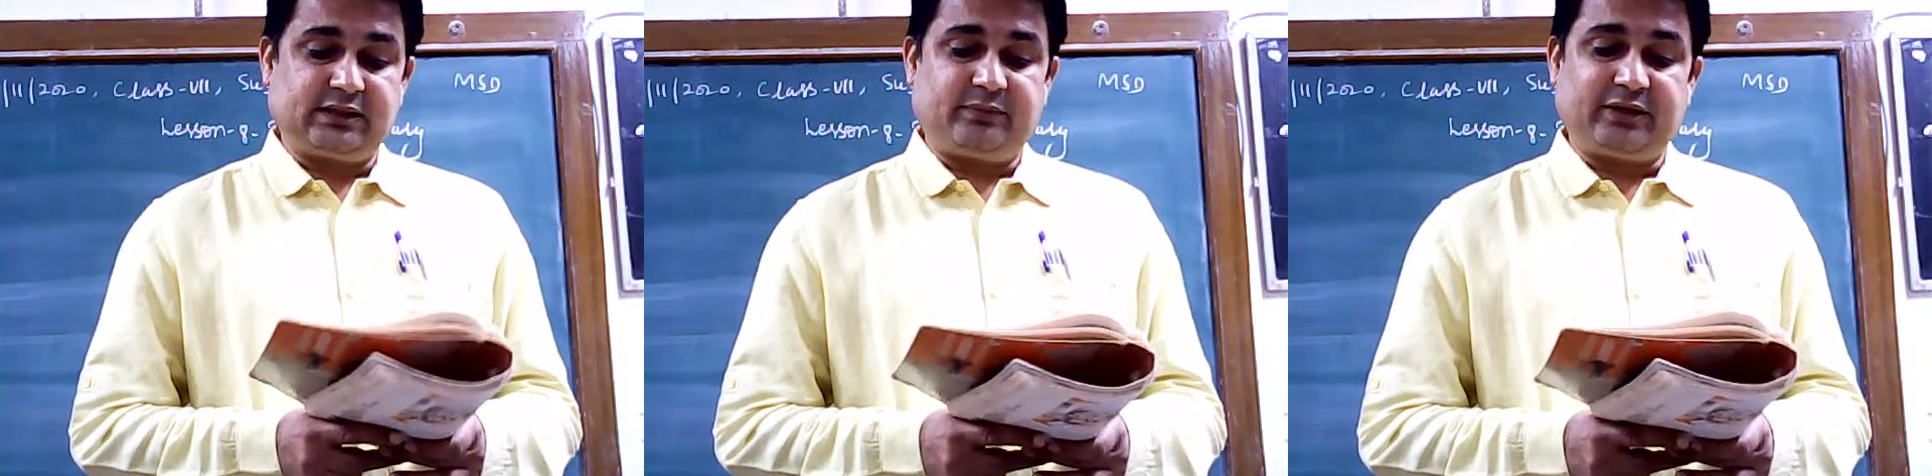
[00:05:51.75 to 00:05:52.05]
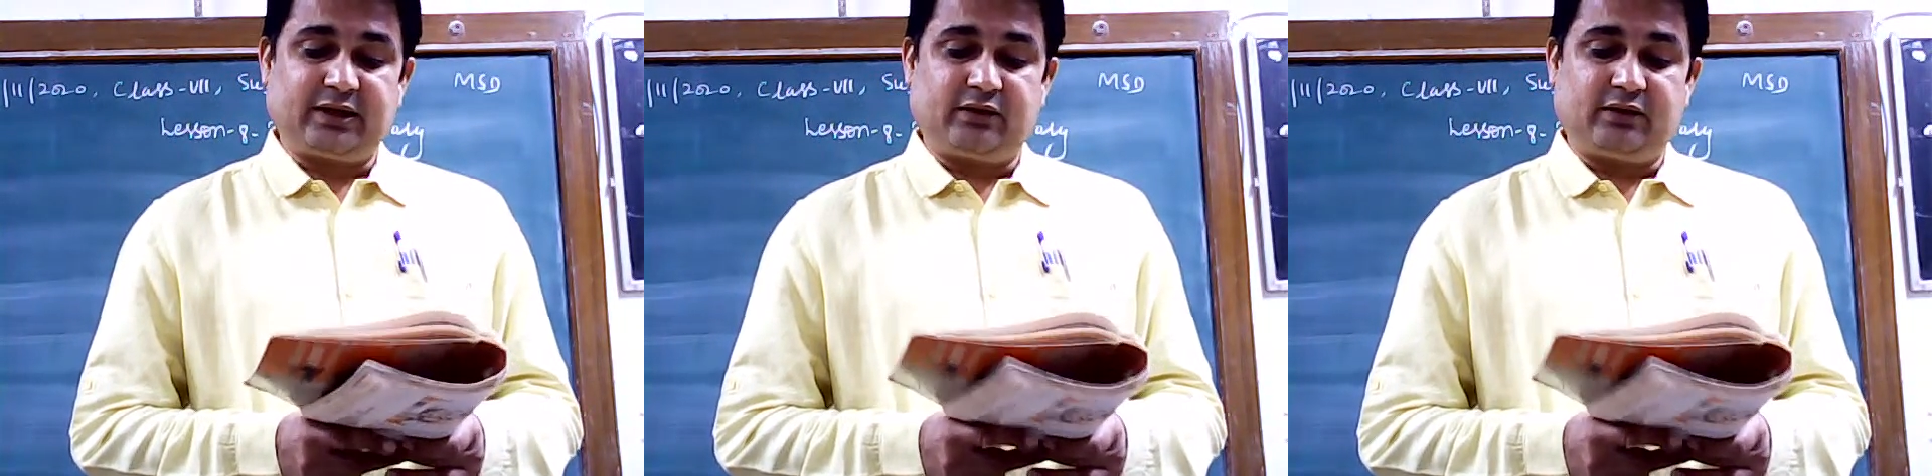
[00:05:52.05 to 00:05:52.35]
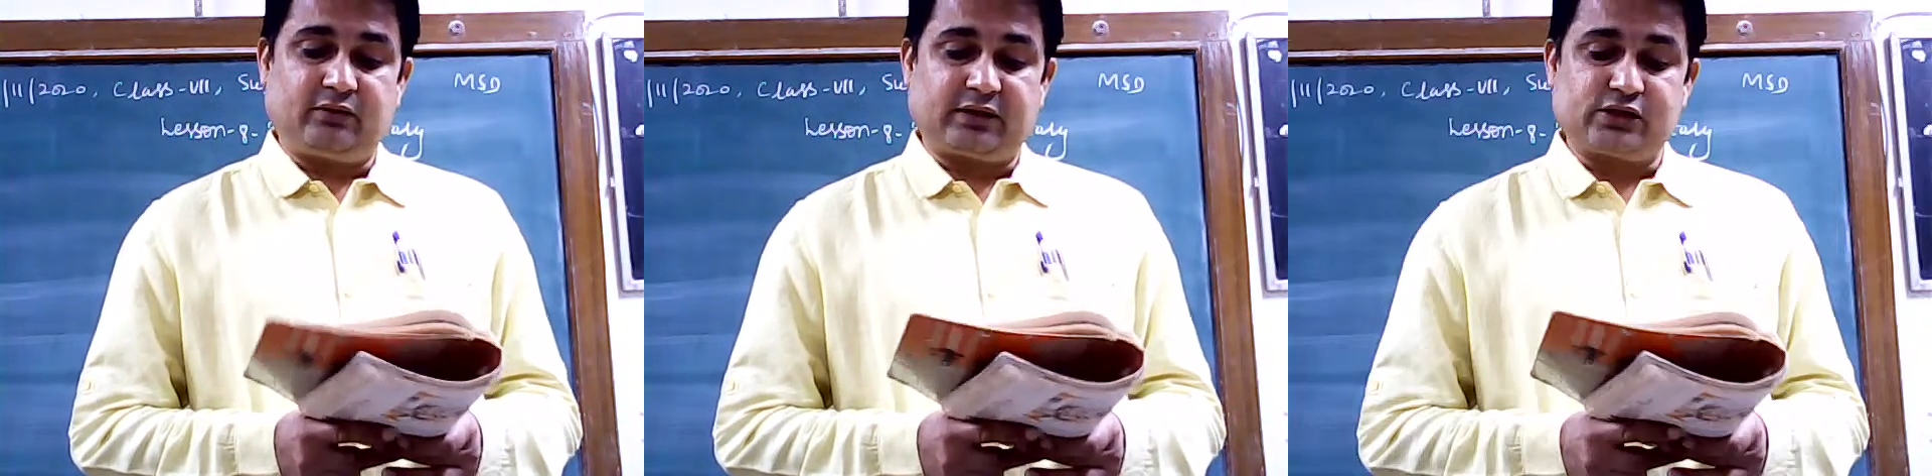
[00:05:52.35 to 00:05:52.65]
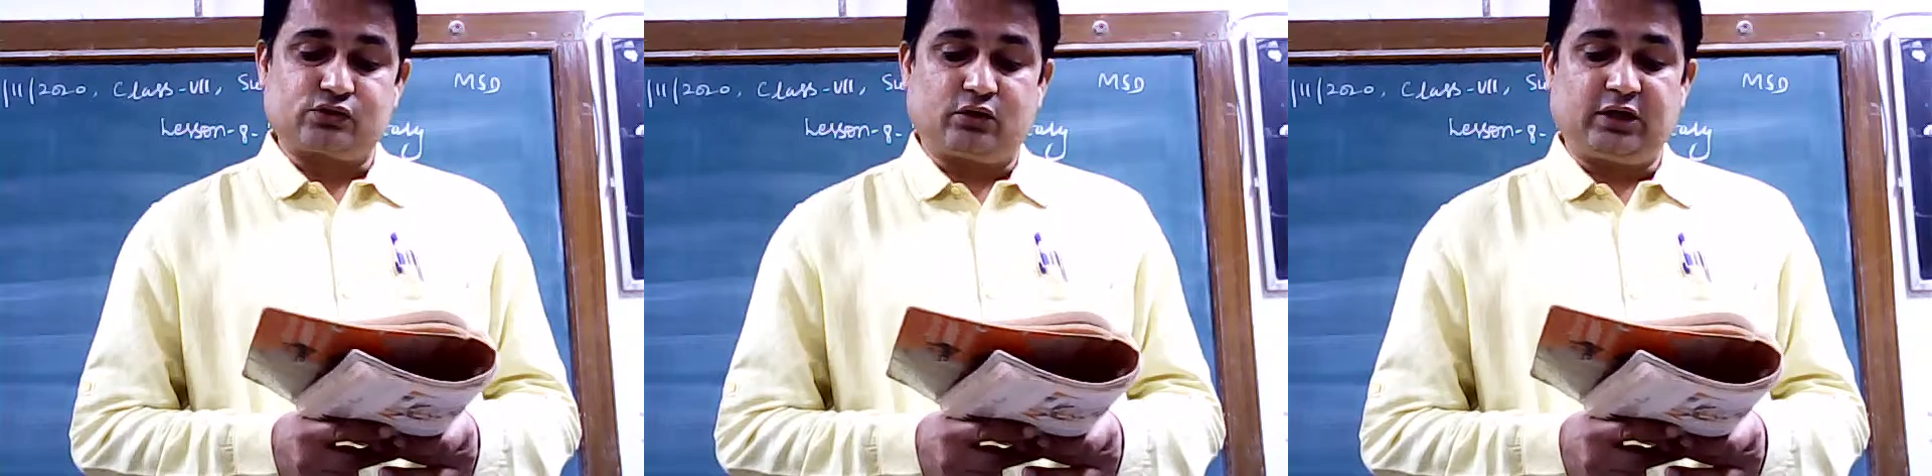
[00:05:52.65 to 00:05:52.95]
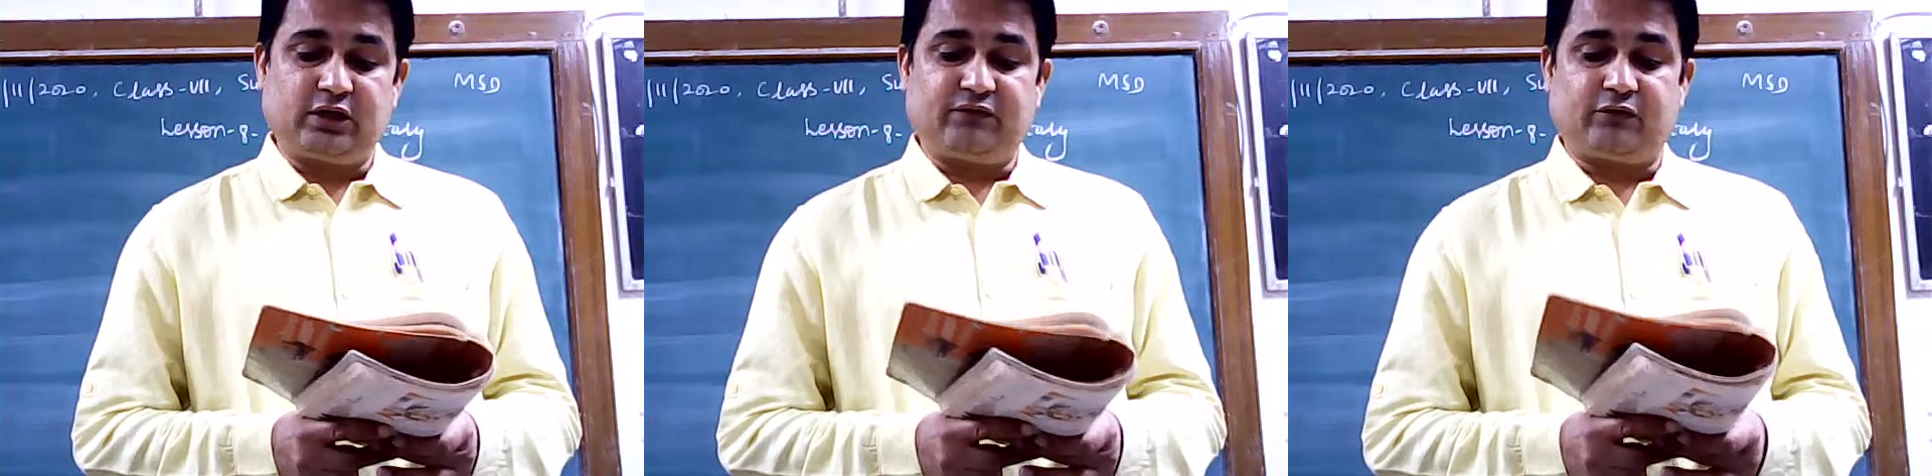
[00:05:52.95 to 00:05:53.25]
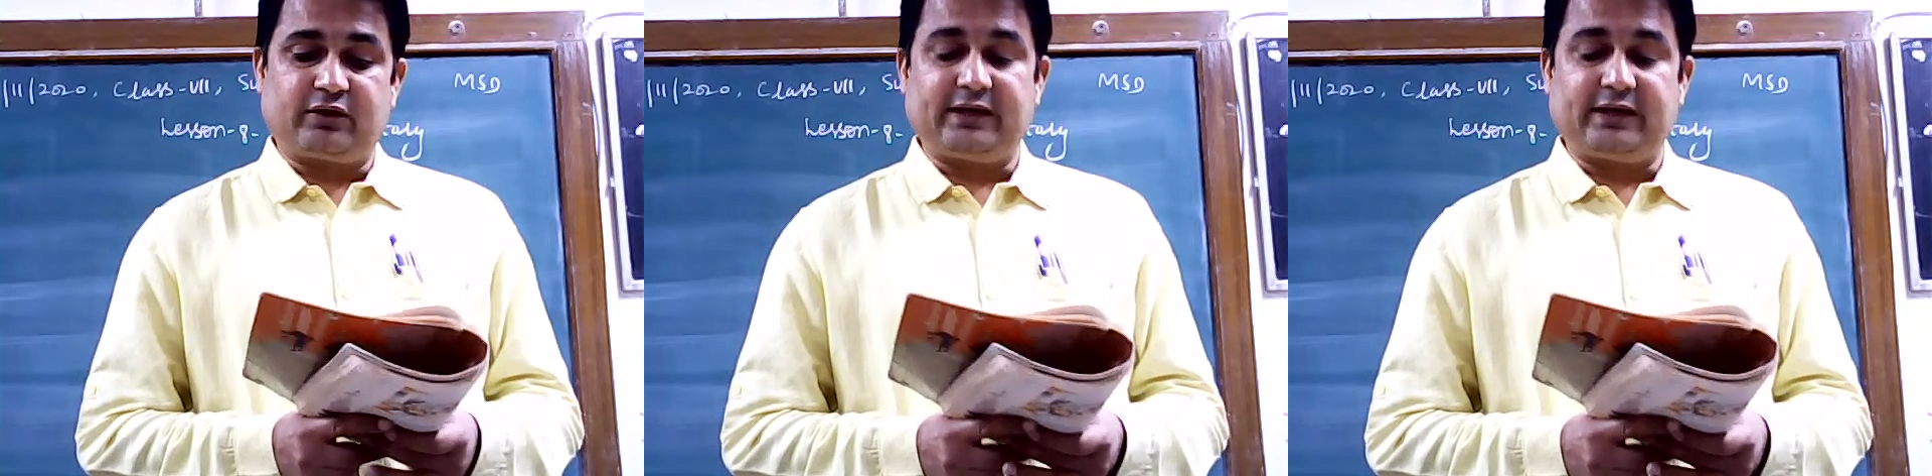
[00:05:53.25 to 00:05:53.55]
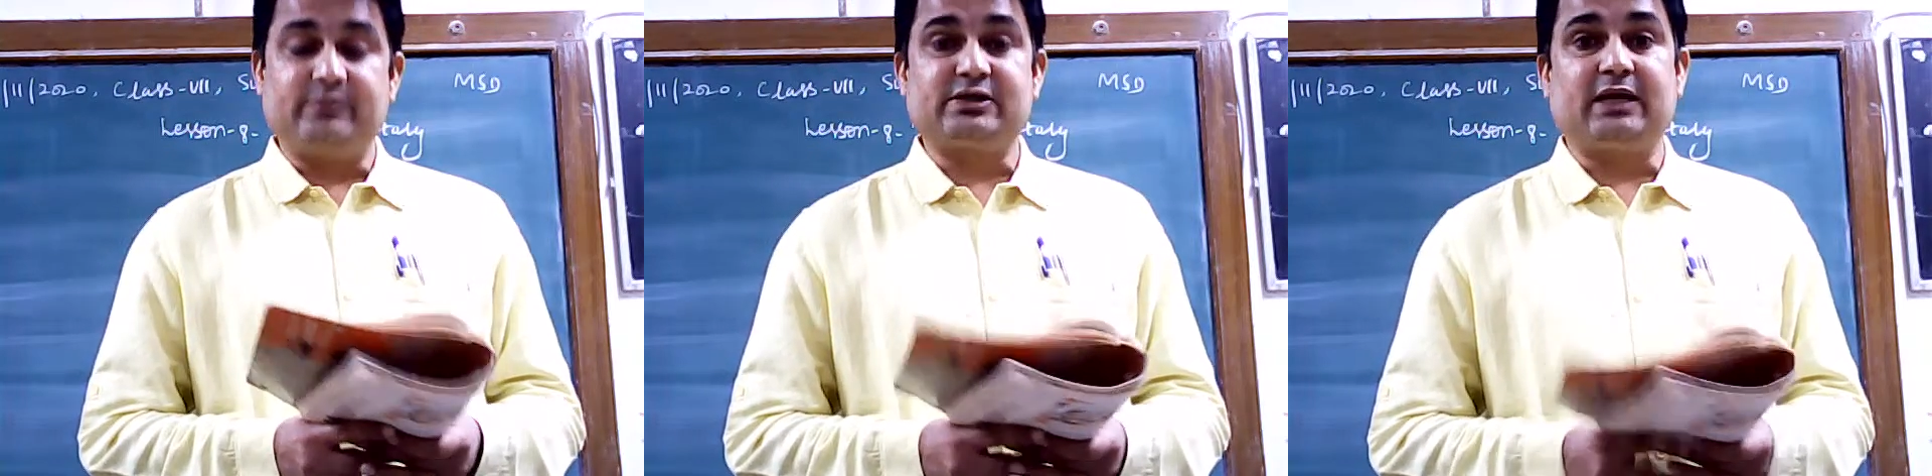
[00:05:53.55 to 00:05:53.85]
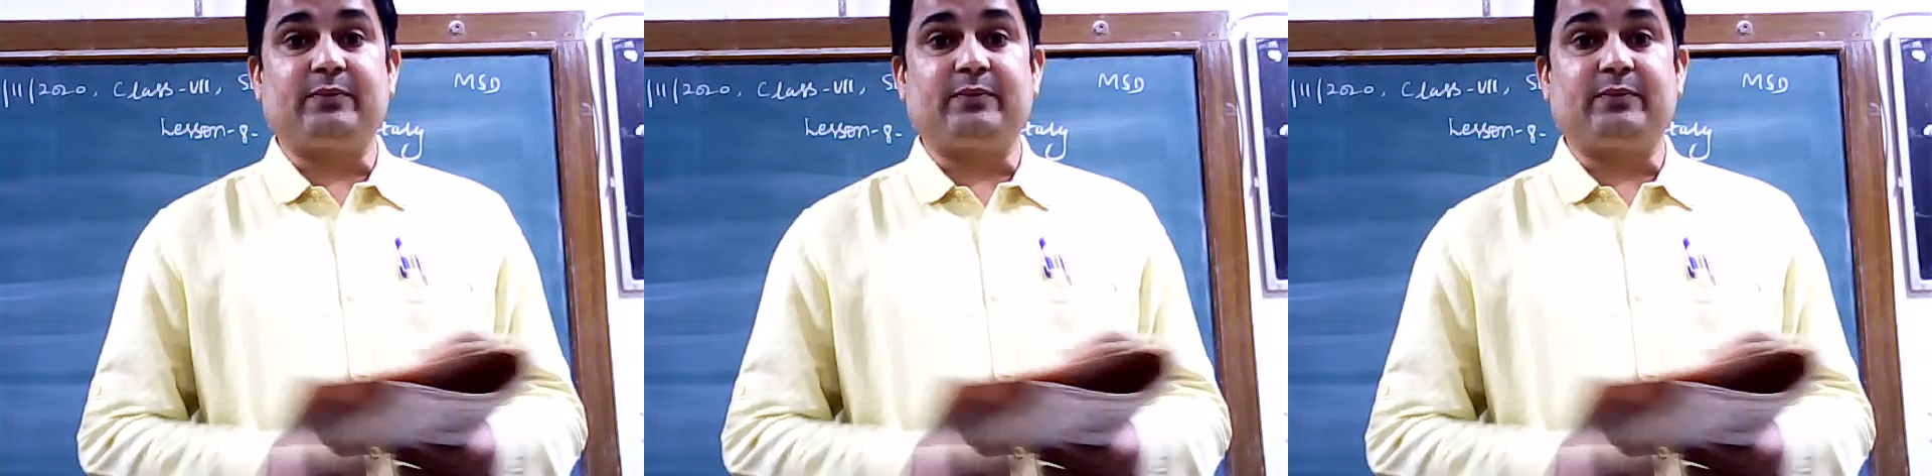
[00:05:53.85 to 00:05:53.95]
bear looking sorry for himself